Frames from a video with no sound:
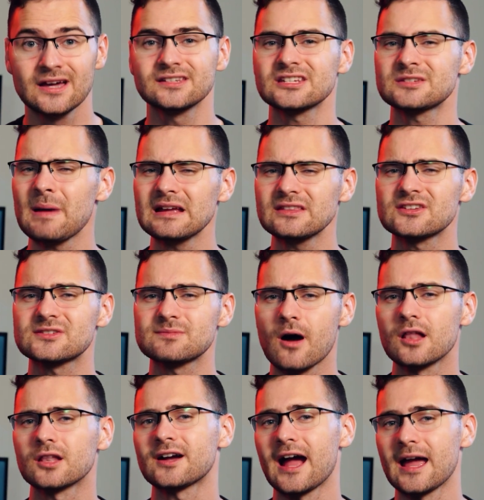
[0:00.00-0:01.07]
Despite the
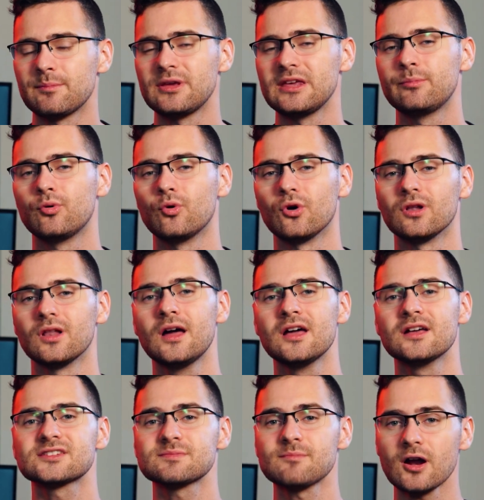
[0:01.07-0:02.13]
smaller IP pool,
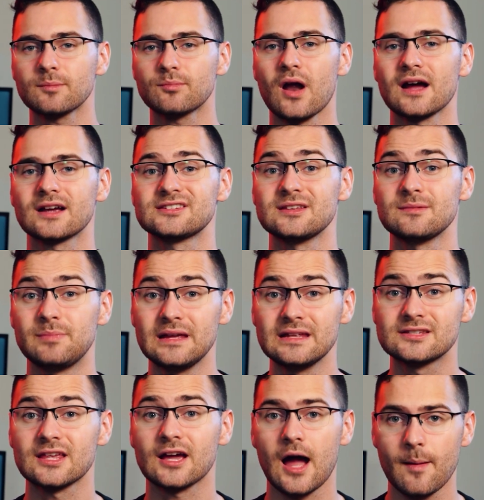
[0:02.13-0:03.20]
SmartProxy
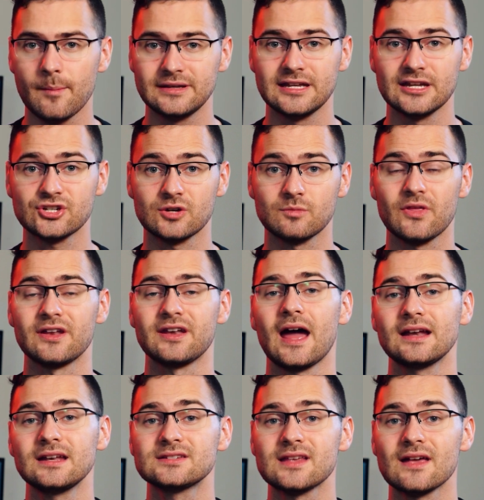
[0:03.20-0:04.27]
beats the competition with a
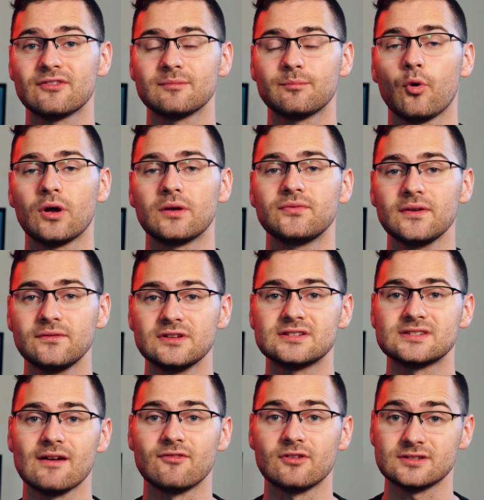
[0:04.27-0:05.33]

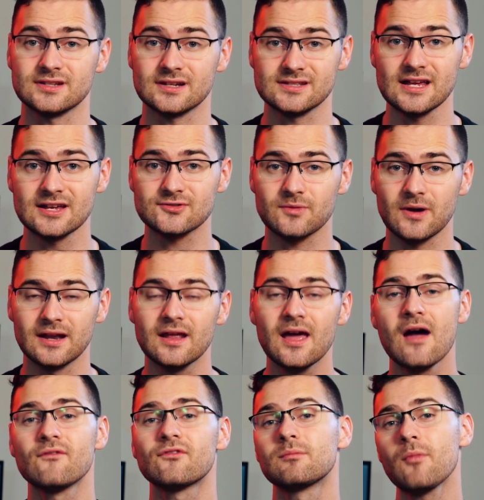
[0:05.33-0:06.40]
97.57% success rate
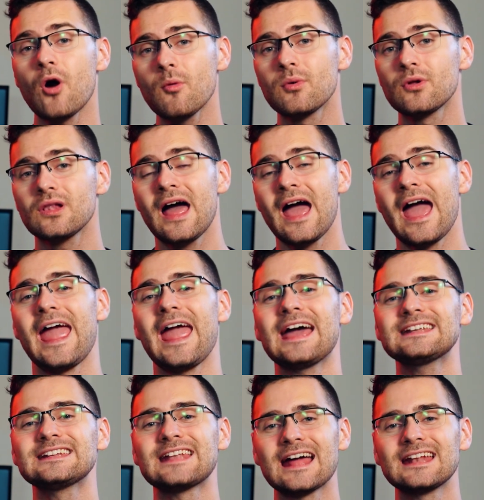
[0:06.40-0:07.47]
for mobile
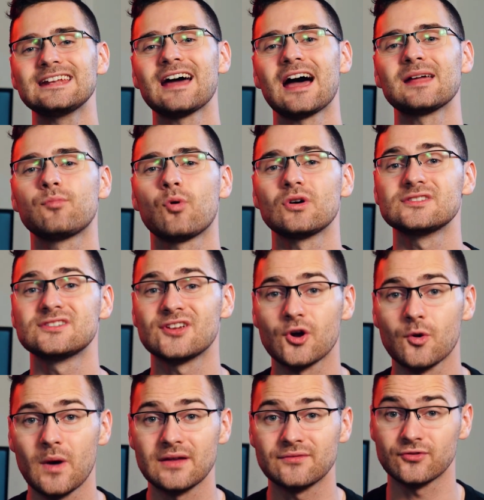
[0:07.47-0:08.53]
and a
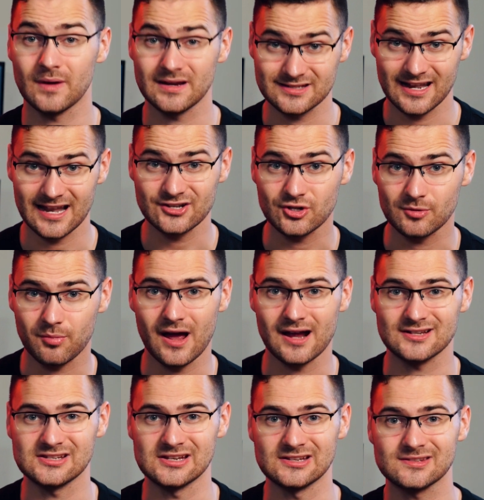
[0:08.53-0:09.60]
99.08% for residential
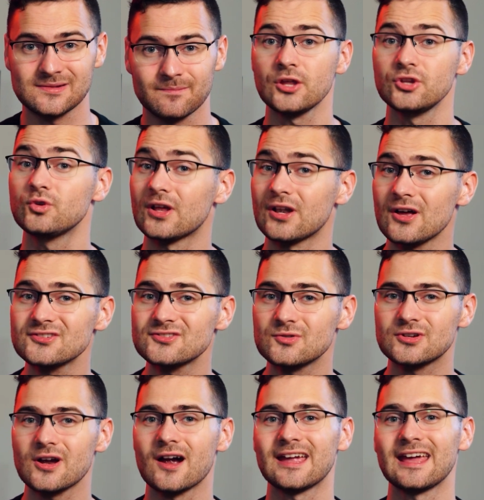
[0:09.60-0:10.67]
proxies. You can also
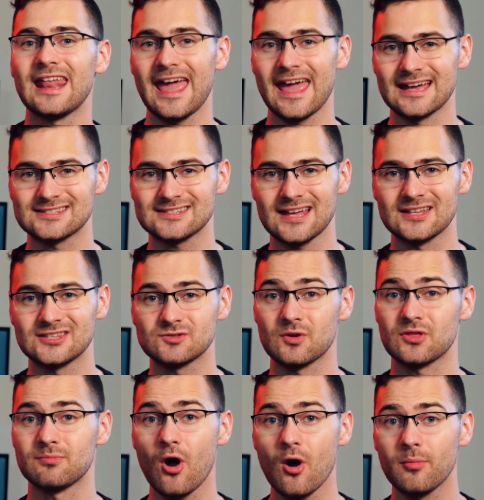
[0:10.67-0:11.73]
target ASNs
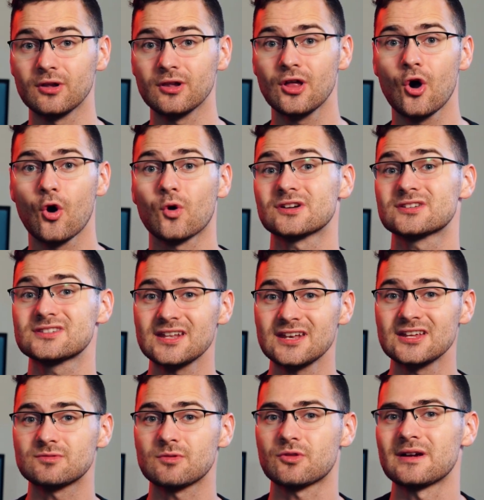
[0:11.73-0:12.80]
with mobile or
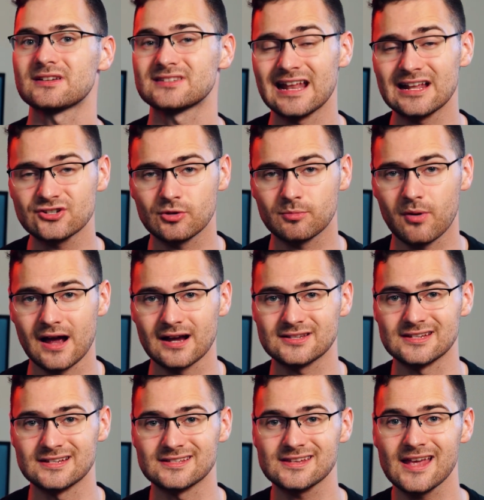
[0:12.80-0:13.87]
cities with residential
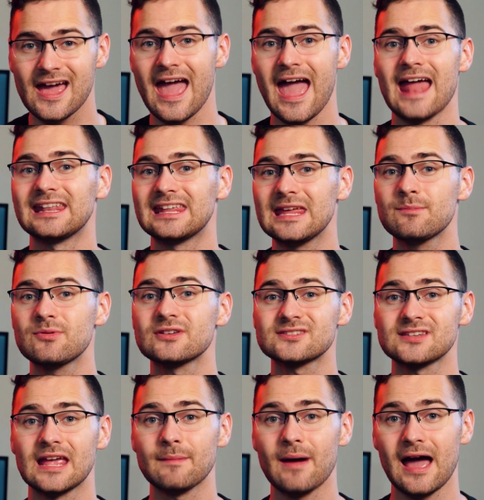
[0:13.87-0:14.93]
proxies and keep the
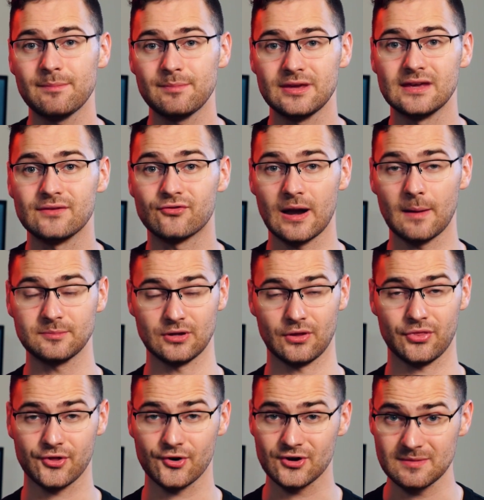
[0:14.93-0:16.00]
same IP for up to
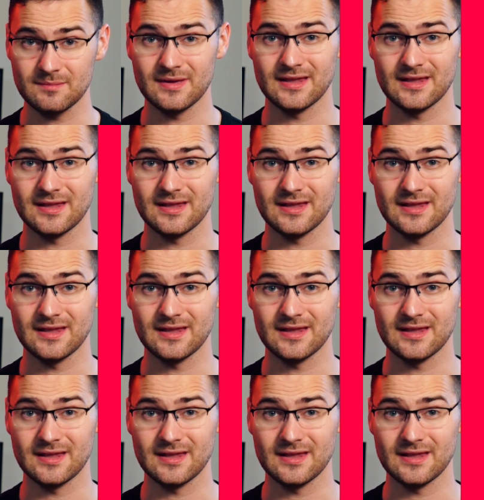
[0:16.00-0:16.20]
30